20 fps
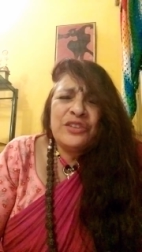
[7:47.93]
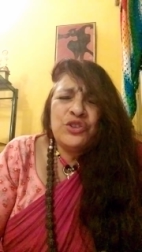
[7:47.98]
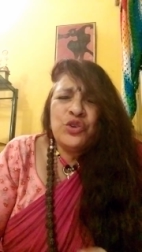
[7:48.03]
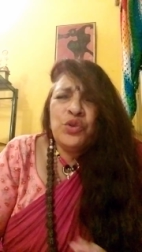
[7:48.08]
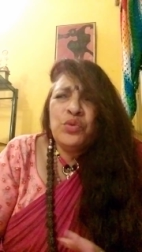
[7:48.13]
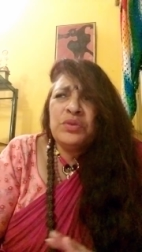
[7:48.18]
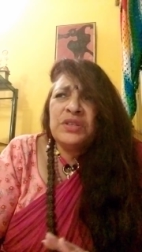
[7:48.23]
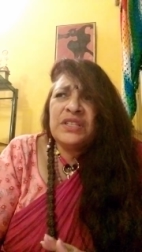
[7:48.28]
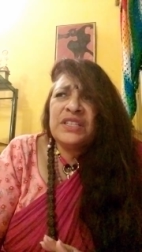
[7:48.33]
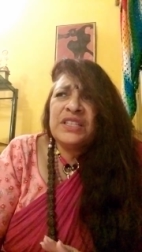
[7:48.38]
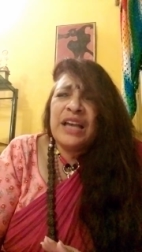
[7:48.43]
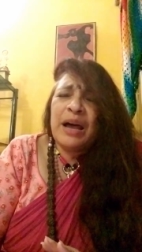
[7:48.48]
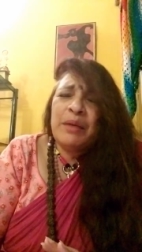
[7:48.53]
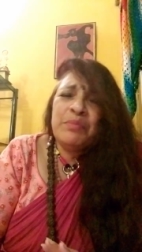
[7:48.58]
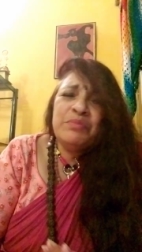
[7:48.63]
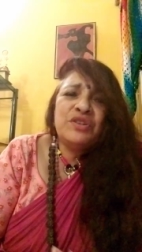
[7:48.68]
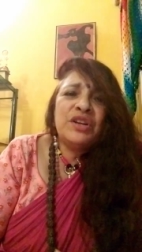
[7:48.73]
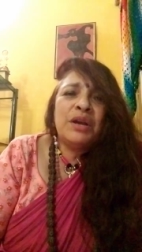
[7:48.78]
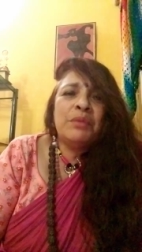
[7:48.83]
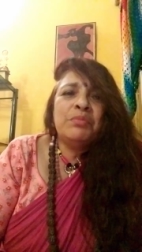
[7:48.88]
So
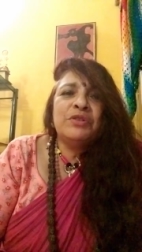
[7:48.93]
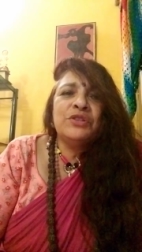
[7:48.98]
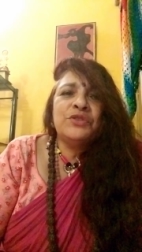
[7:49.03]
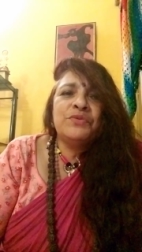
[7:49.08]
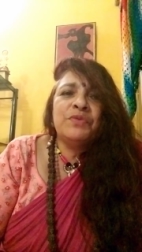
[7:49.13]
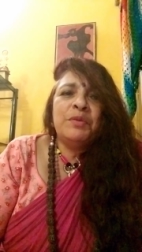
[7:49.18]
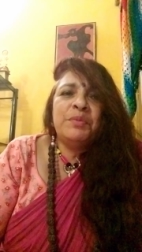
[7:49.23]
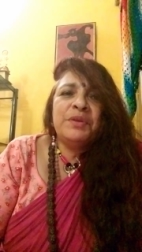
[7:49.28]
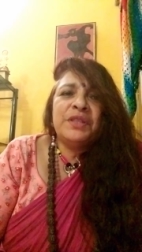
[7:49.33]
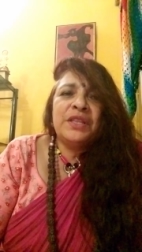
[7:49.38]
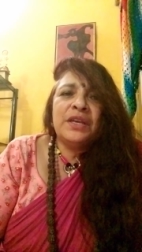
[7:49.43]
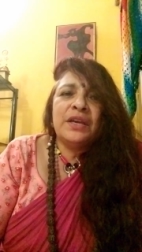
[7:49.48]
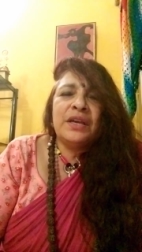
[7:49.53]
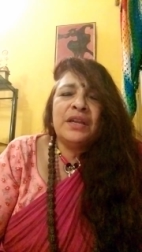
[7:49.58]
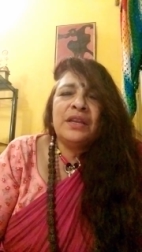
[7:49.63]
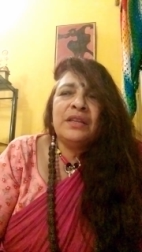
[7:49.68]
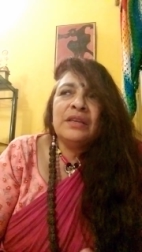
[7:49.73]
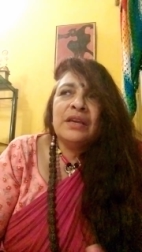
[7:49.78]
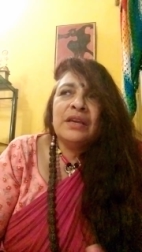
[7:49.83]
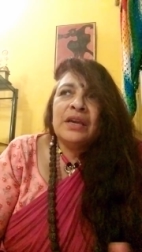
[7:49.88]
some troubles will be
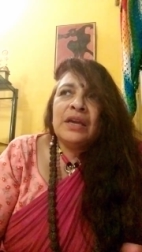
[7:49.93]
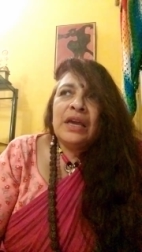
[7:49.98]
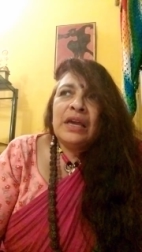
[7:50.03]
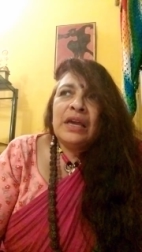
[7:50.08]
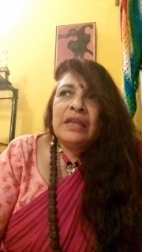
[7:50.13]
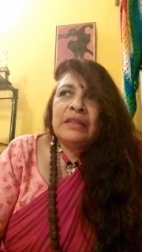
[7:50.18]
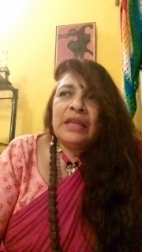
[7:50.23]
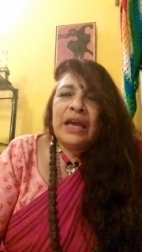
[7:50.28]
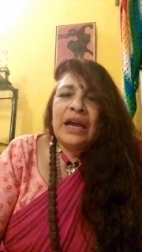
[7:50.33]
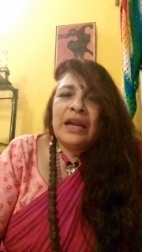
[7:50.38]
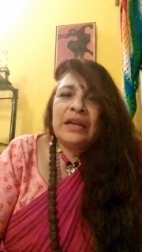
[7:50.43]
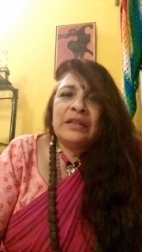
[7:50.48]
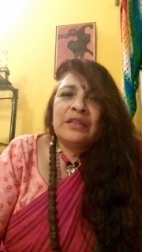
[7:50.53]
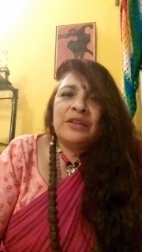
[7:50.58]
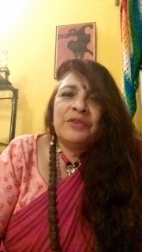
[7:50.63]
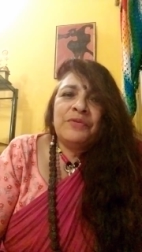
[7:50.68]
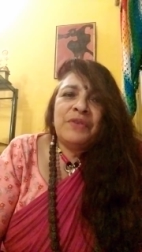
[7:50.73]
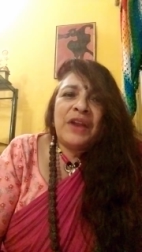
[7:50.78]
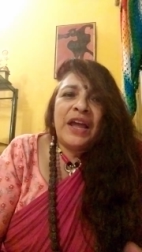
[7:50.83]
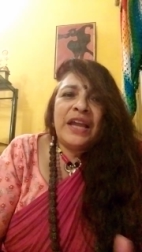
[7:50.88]
there, that
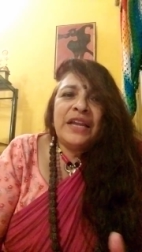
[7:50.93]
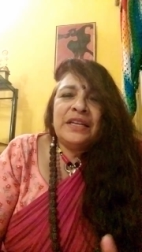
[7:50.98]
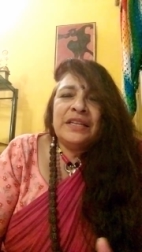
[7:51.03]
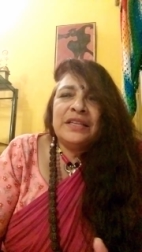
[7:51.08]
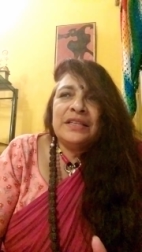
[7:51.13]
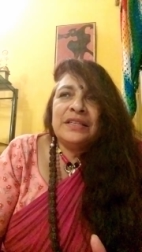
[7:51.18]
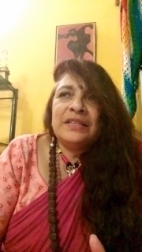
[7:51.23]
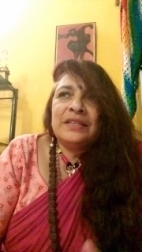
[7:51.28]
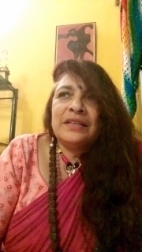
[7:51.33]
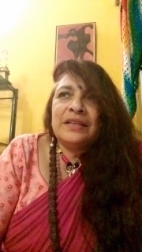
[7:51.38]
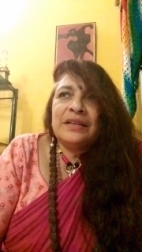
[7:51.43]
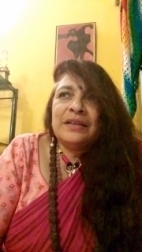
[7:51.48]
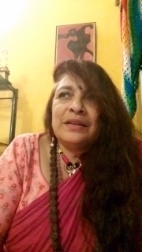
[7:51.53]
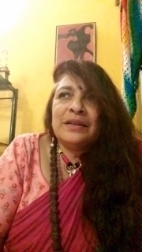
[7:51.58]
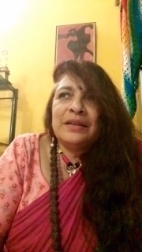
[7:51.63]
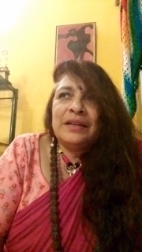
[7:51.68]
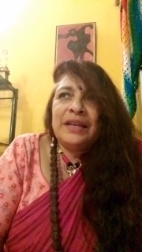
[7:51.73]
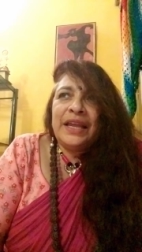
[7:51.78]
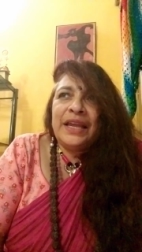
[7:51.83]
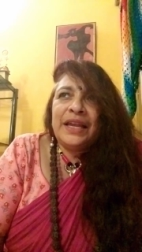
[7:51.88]
the flight is
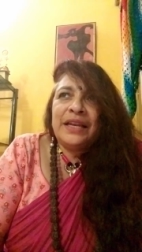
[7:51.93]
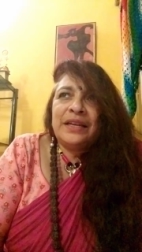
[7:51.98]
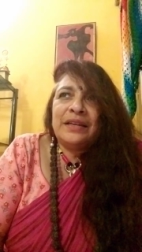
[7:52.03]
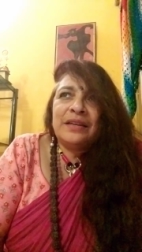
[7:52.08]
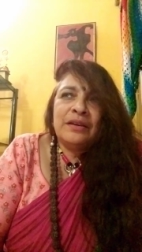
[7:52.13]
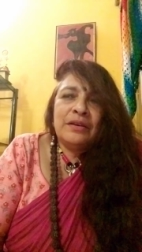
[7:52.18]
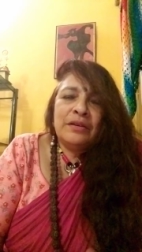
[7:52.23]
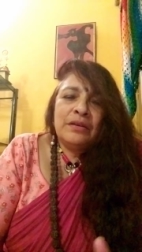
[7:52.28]
late,